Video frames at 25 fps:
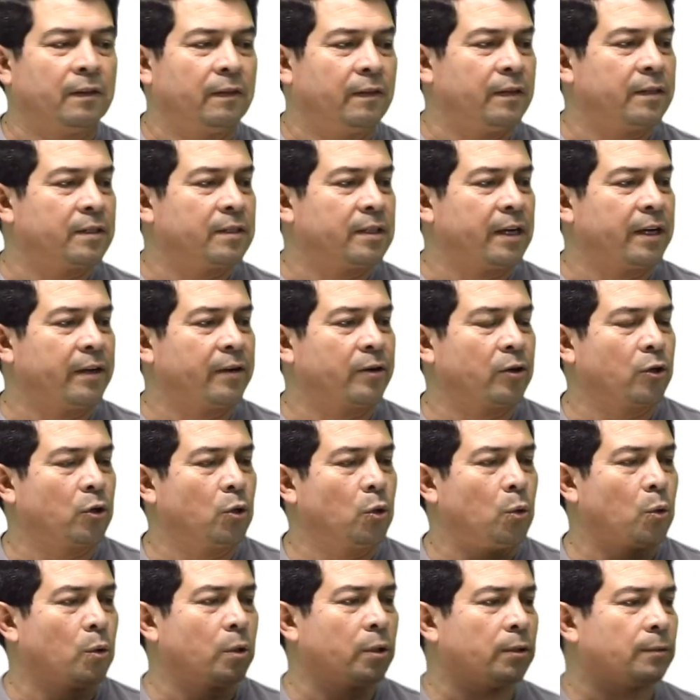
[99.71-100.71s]
This iron
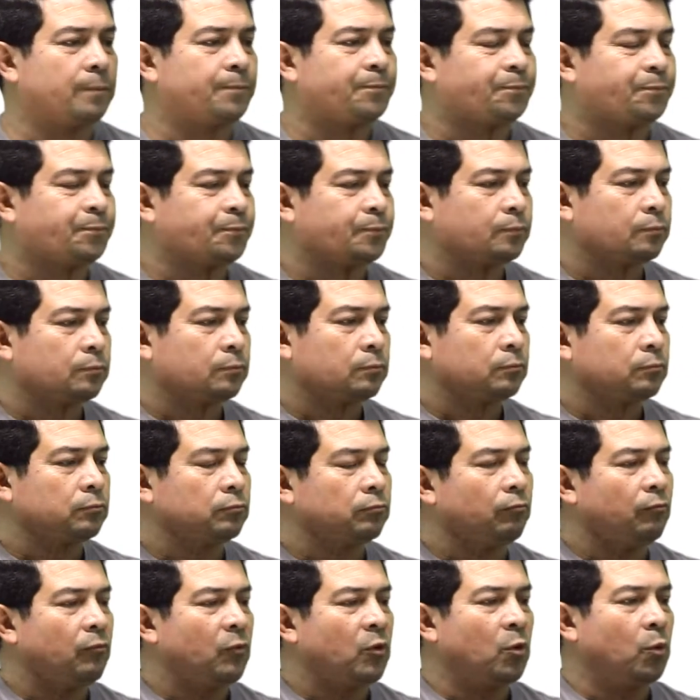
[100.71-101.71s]
core,
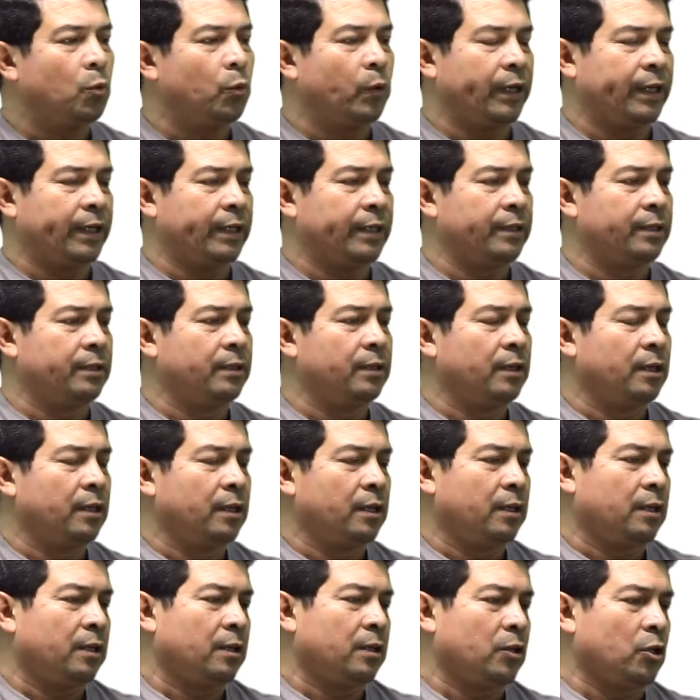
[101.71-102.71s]
when
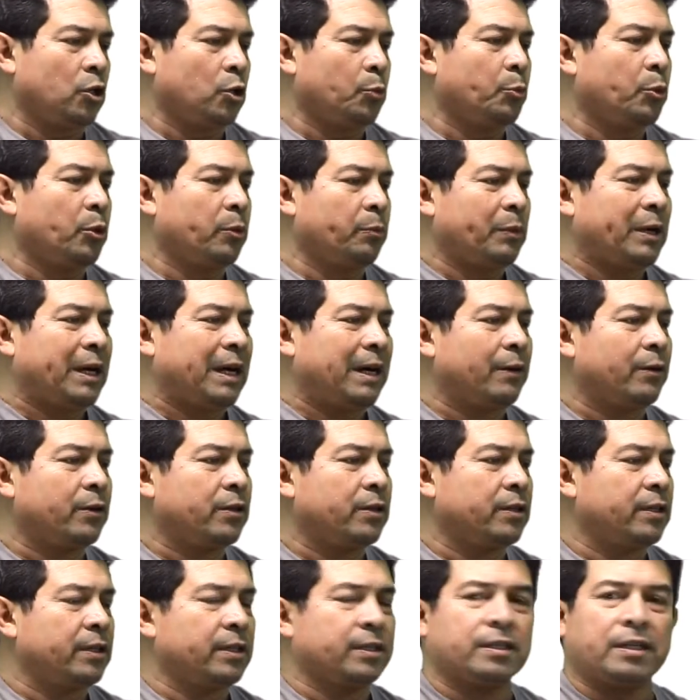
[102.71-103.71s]
you put power
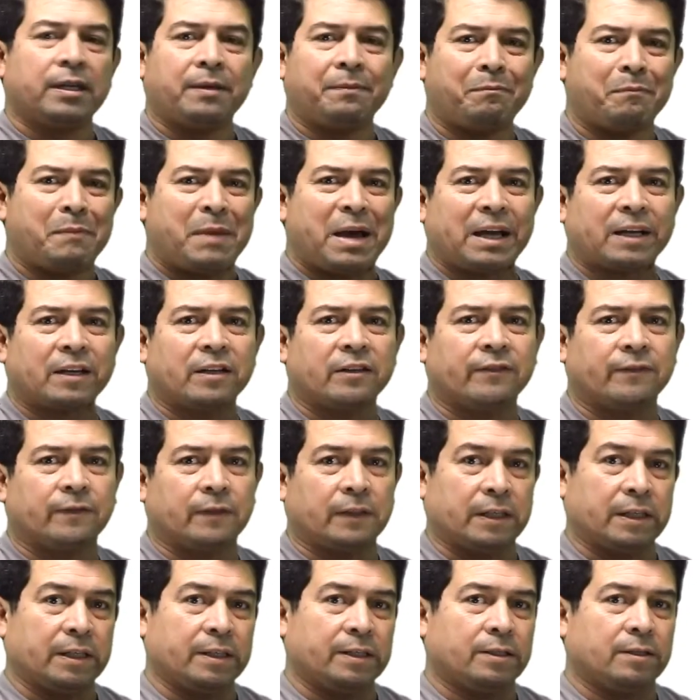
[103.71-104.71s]
to this, it
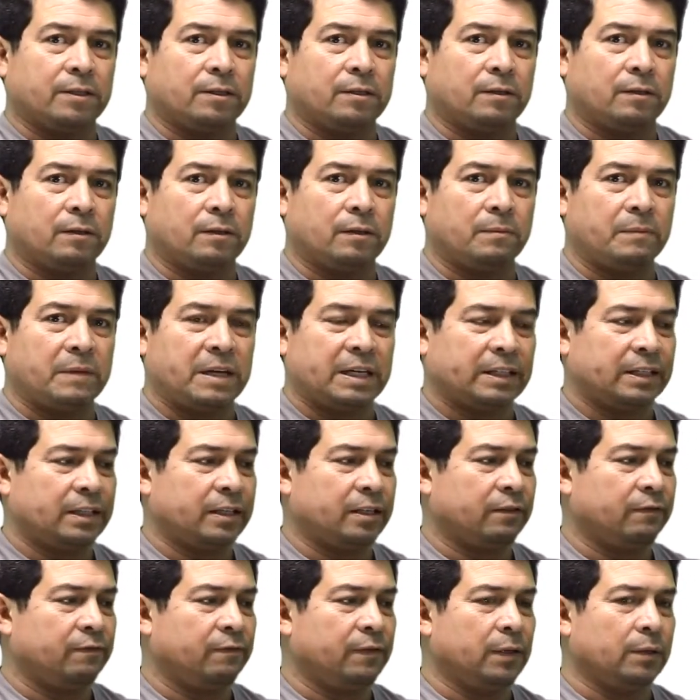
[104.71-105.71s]
magnifies the
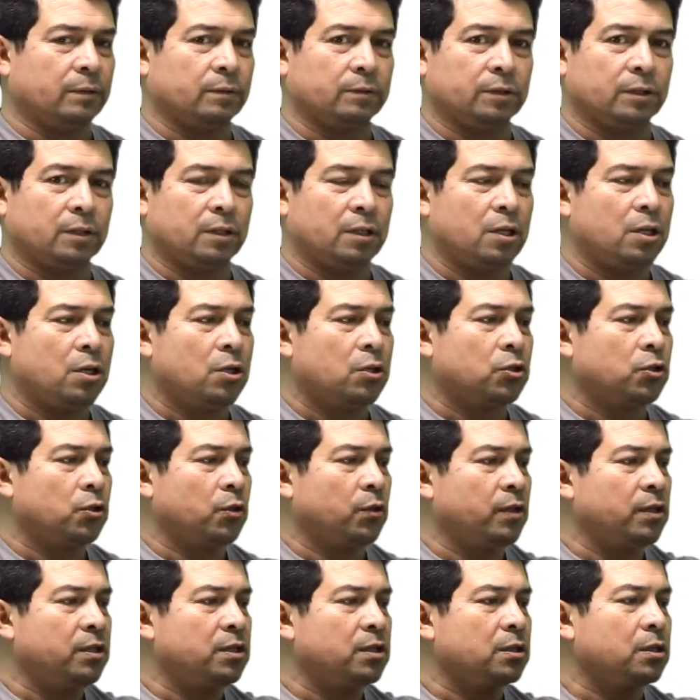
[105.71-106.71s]
magnetic field. So
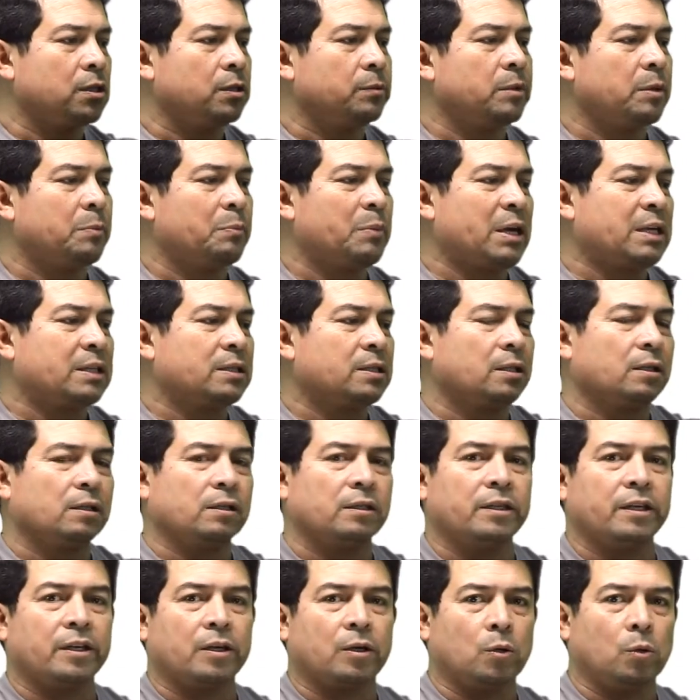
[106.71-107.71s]
this is going to be
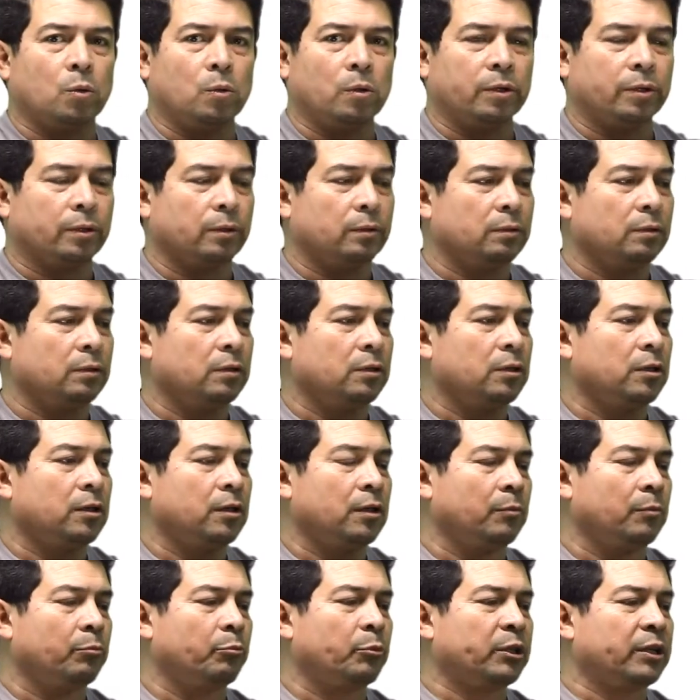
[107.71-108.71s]
basically a coil,
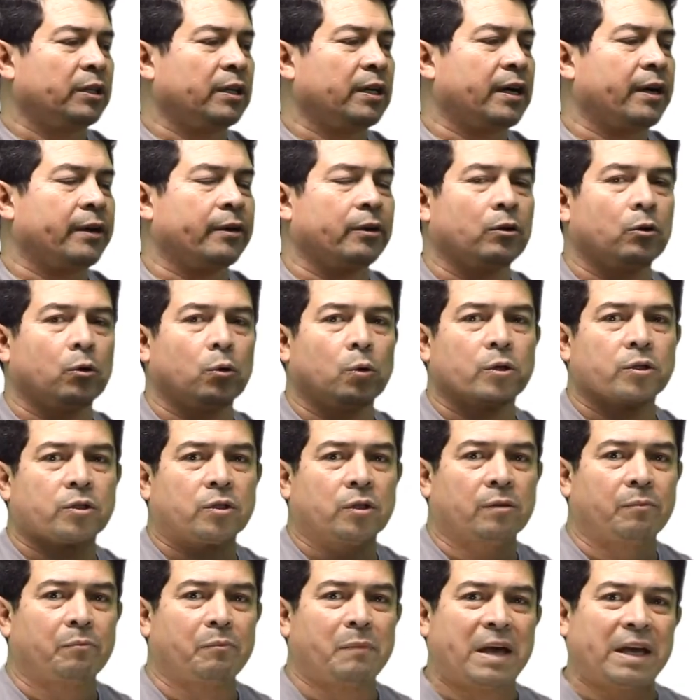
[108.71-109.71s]
but the iron core is
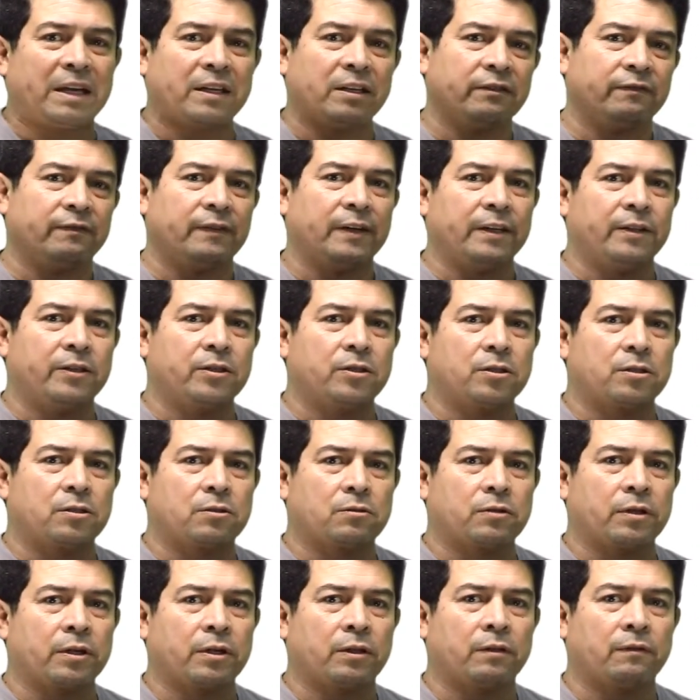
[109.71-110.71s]
going to magnify the
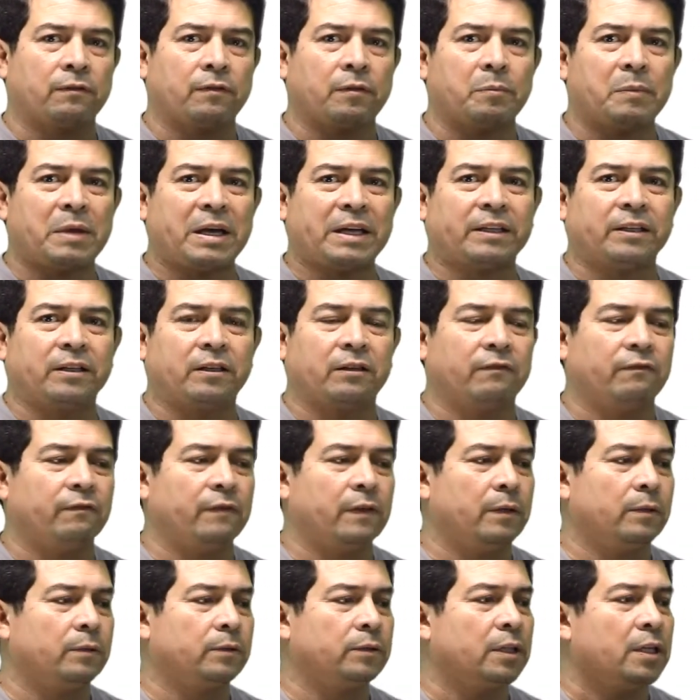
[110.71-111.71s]
strength of the magnetic
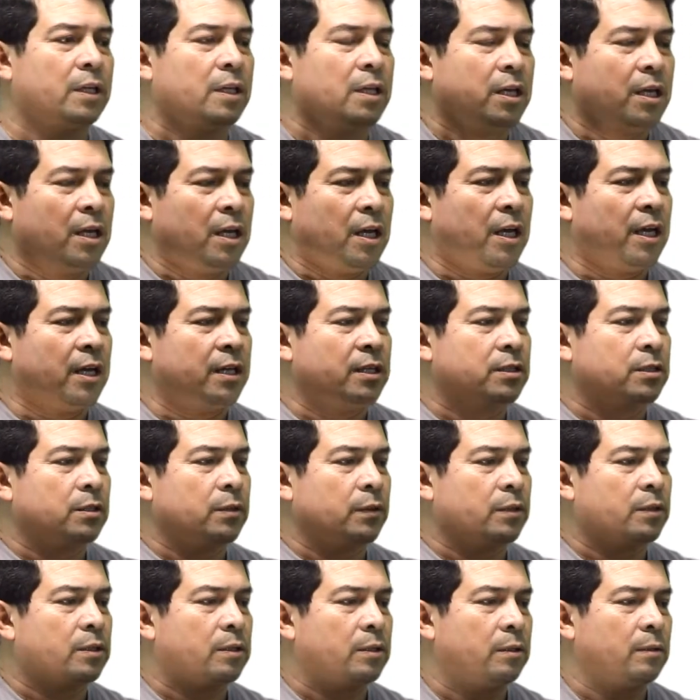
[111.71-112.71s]
field and it's
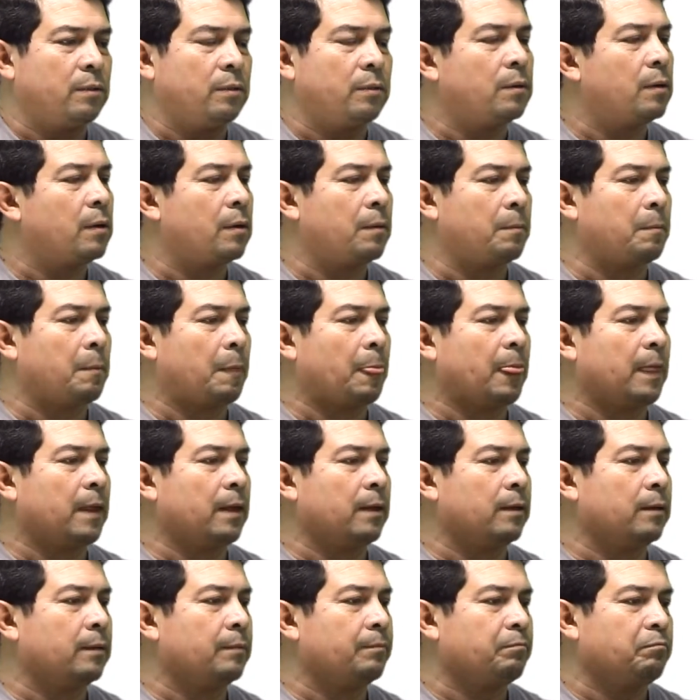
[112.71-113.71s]
going to
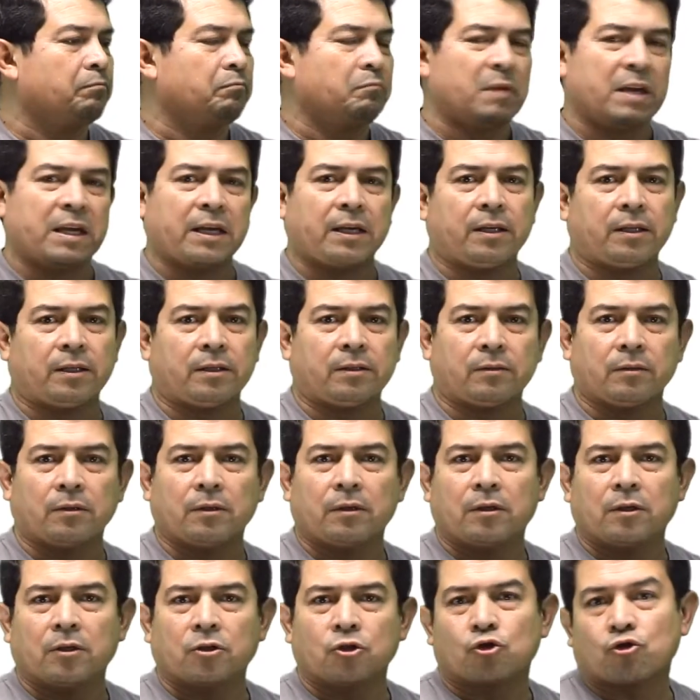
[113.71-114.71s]
make it
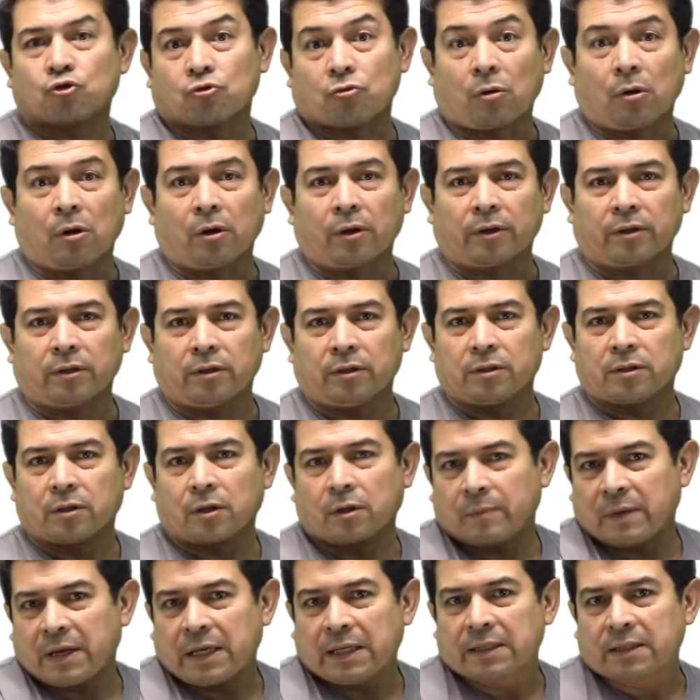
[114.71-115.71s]
stronger. It's
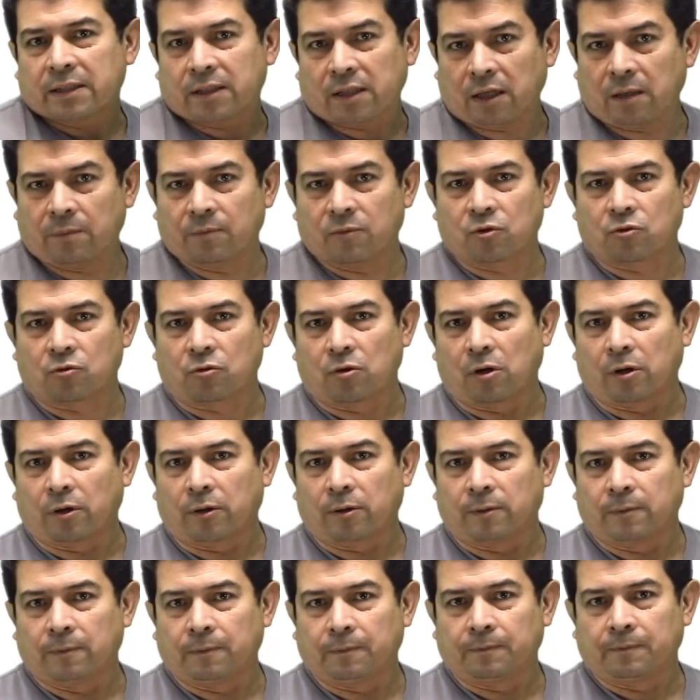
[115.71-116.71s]
going to make it seem
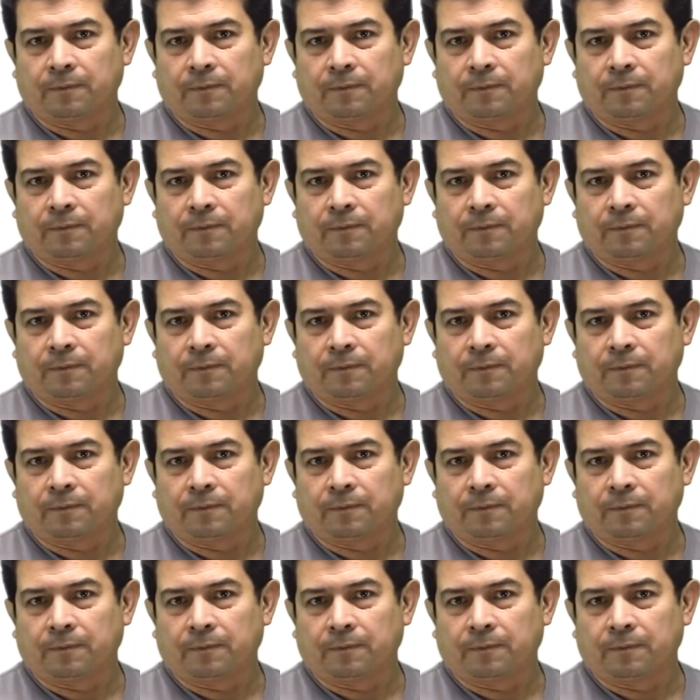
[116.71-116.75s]
stronger.